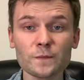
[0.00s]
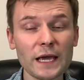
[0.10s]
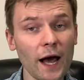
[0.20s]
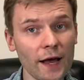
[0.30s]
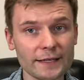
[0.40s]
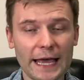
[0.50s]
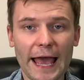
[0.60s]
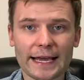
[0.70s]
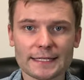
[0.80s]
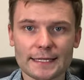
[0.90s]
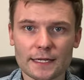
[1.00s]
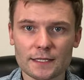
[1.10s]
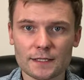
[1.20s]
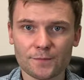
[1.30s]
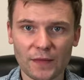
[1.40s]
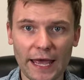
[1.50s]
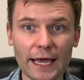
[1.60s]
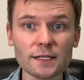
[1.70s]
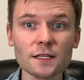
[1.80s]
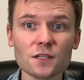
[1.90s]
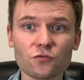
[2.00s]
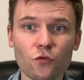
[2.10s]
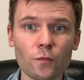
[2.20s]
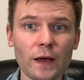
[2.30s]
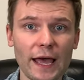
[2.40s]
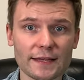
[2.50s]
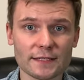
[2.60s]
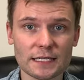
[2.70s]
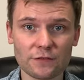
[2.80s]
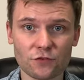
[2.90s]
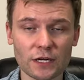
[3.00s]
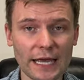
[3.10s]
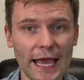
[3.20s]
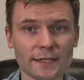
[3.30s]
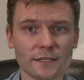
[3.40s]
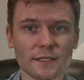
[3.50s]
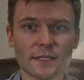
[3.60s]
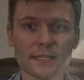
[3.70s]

behind Exness? Exness Group has different entities